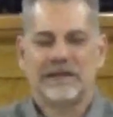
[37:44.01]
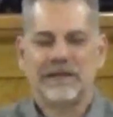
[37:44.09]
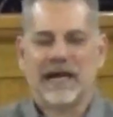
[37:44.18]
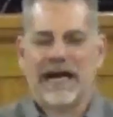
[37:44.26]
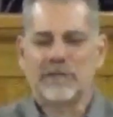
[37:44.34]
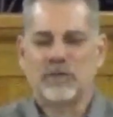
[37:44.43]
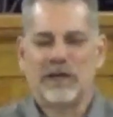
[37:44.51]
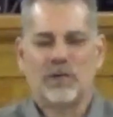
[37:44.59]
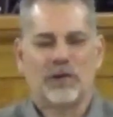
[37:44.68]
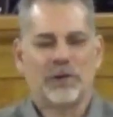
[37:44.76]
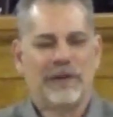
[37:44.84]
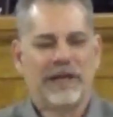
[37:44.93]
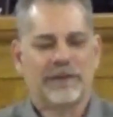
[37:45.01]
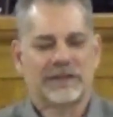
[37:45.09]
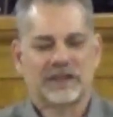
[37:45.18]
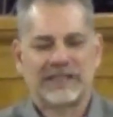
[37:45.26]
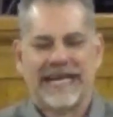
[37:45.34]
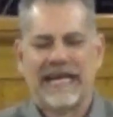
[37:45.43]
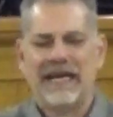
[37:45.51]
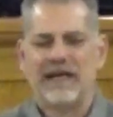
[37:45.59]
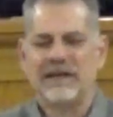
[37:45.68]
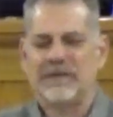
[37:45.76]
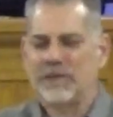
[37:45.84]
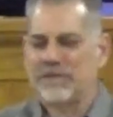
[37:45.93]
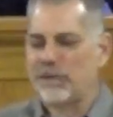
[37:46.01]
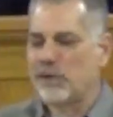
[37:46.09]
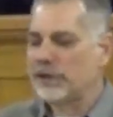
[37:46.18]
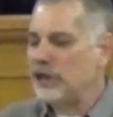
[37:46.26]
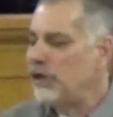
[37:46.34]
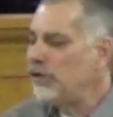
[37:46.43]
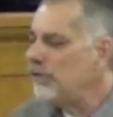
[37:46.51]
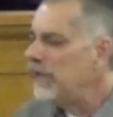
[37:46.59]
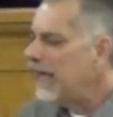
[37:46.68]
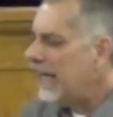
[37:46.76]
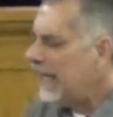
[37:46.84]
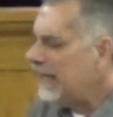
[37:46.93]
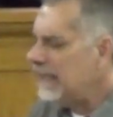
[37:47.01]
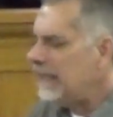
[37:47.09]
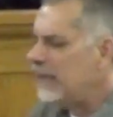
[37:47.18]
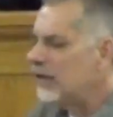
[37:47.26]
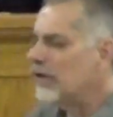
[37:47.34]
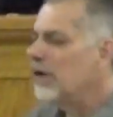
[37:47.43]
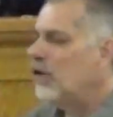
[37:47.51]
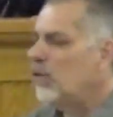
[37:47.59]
God, we want to be able to stand before you and hear,